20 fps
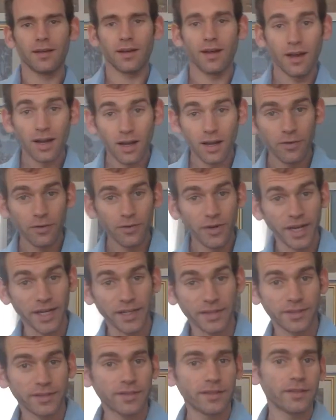All
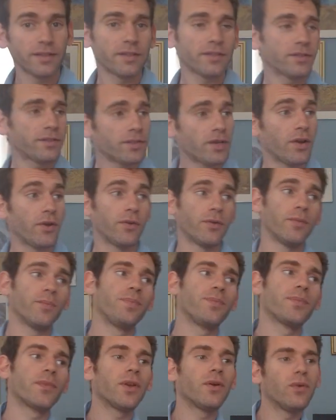right, so
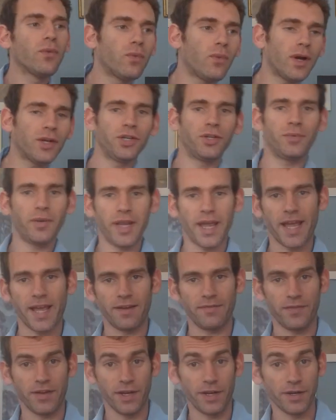what do we
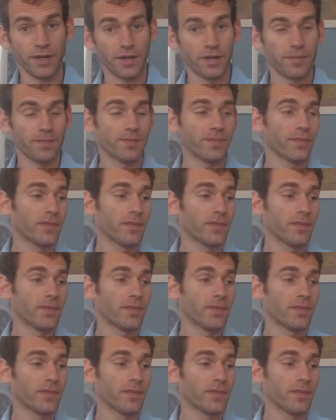have here?